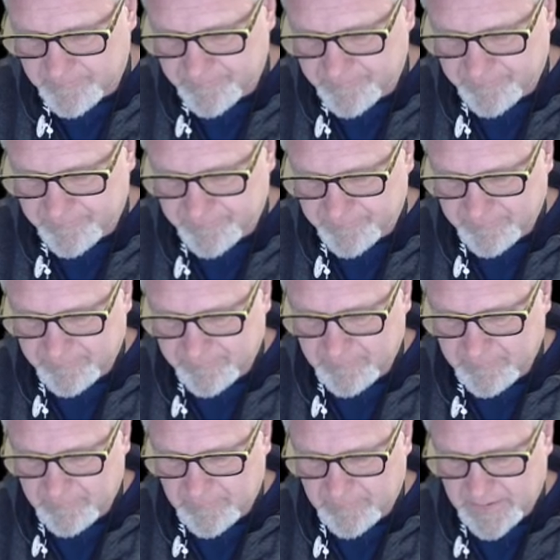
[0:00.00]

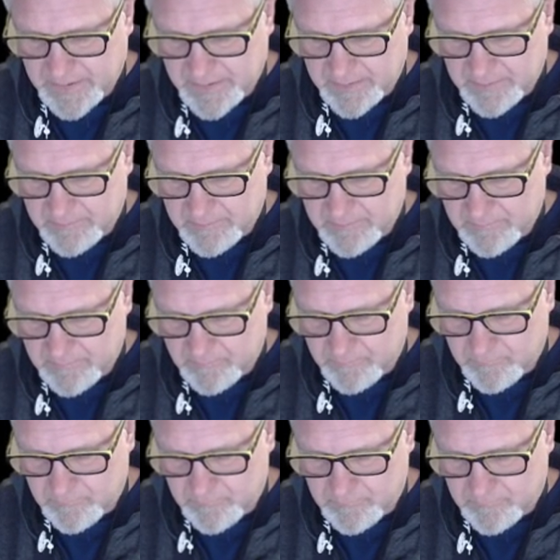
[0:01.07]

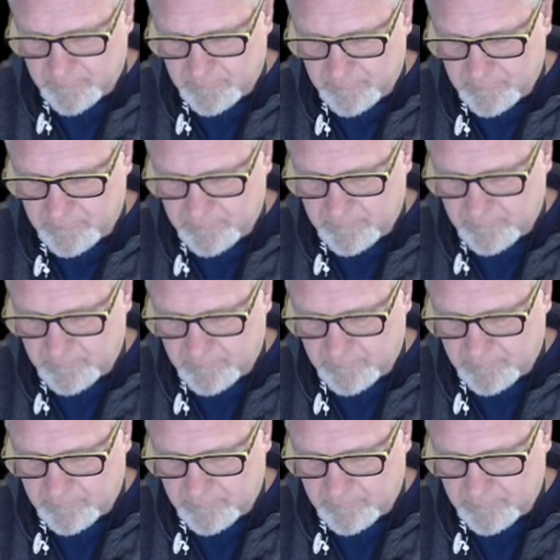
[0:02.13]
(silence)